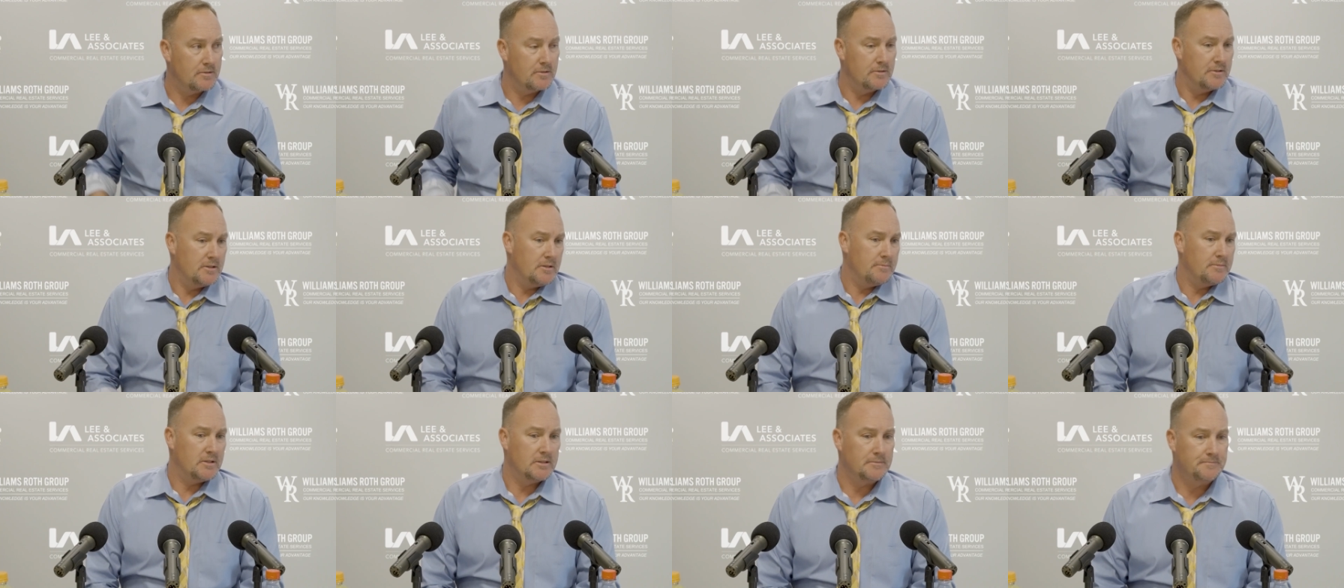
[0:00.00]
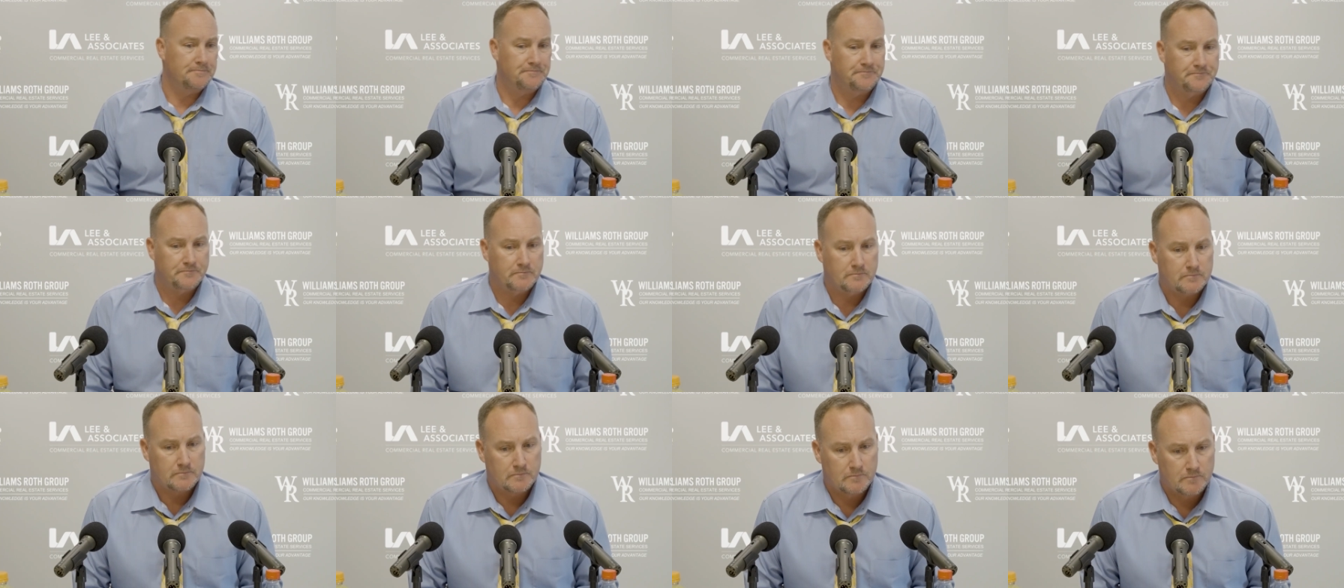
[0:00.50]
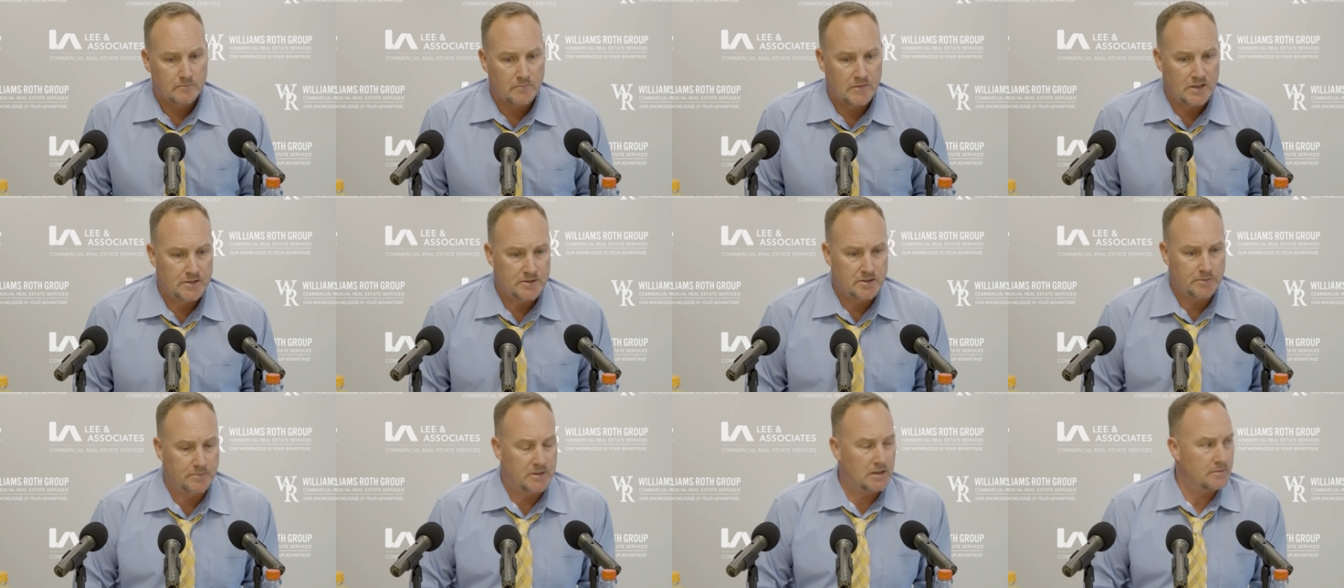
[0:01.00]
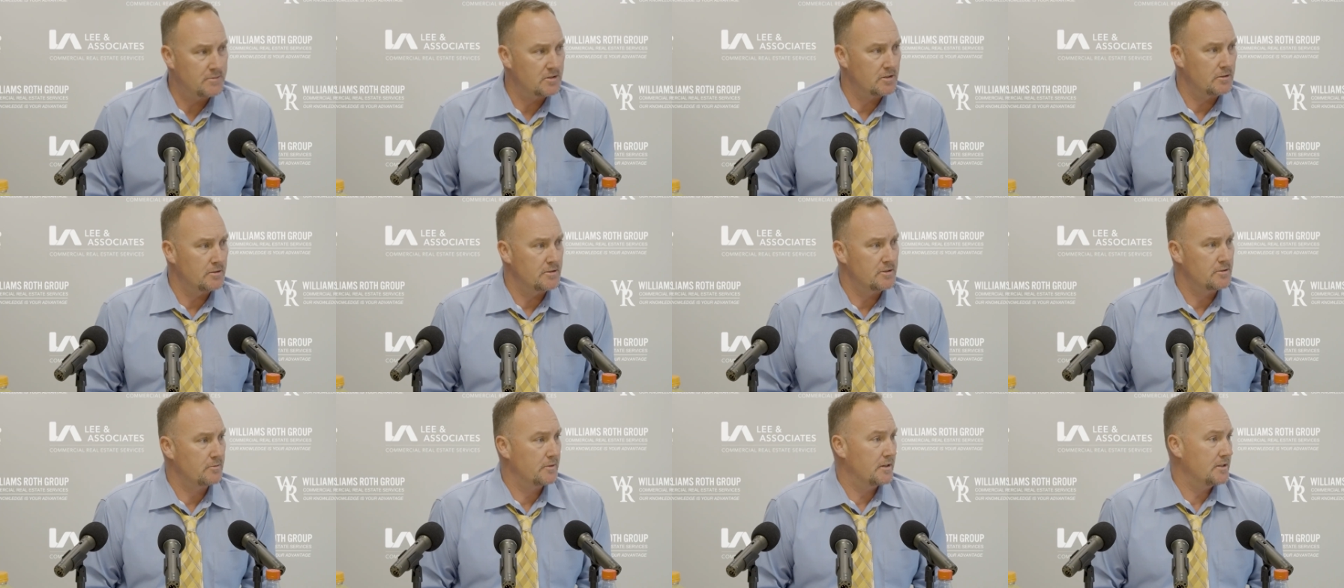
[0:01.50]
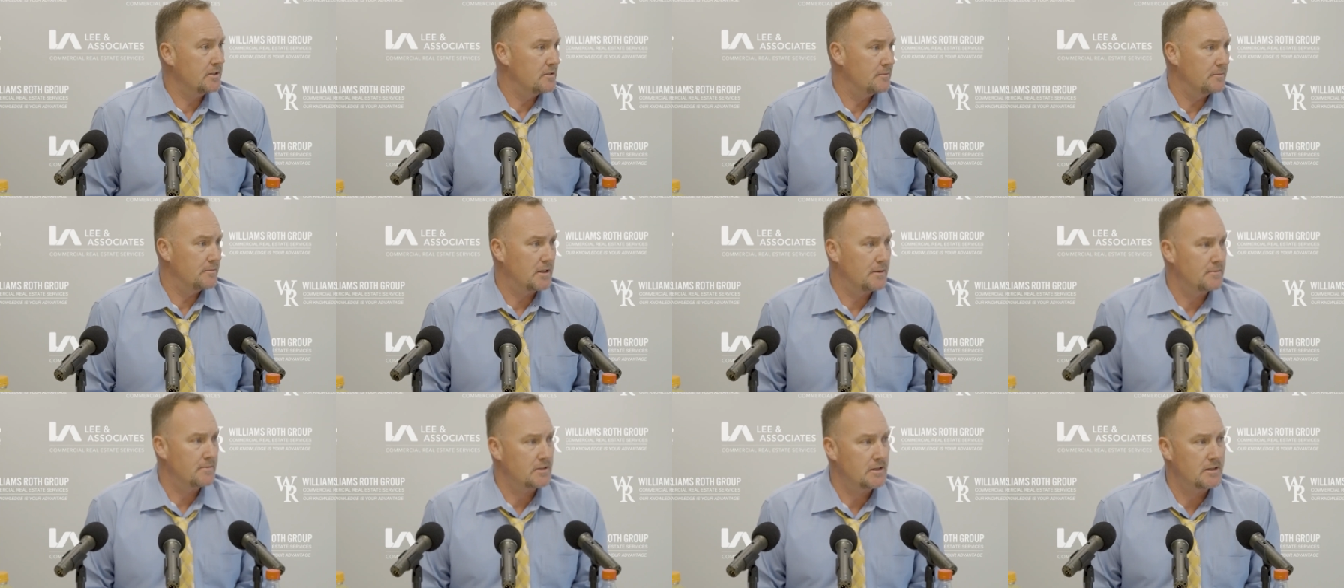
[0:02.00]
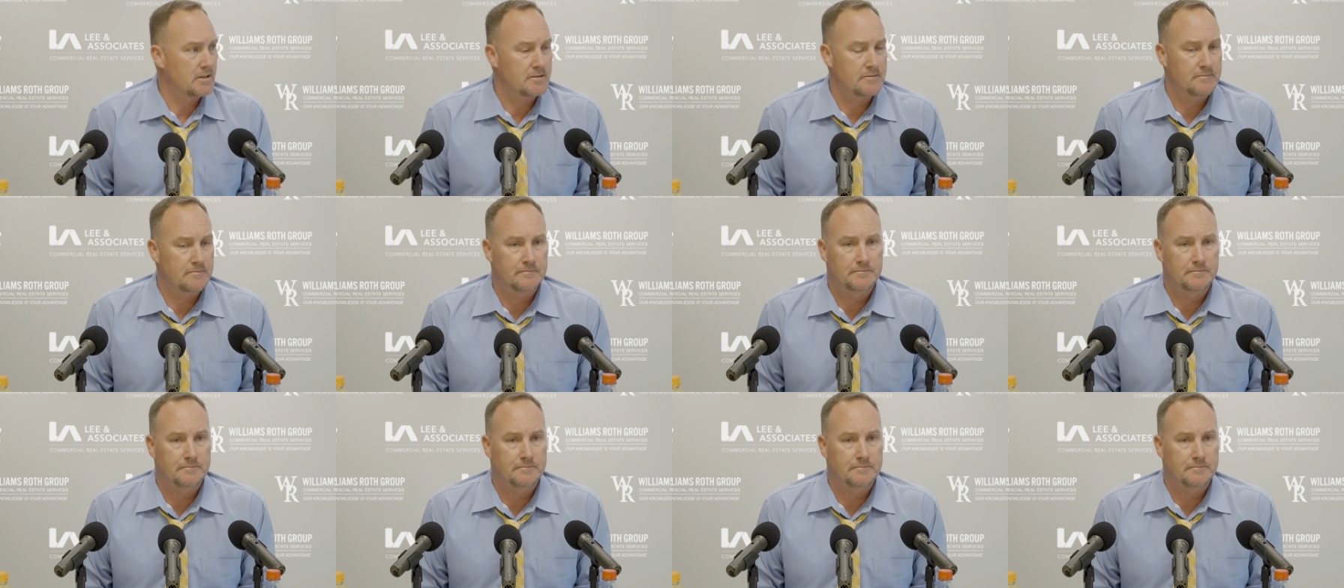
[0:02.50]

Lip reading: you, but sometimes it goes your way, sometimes it doesn't.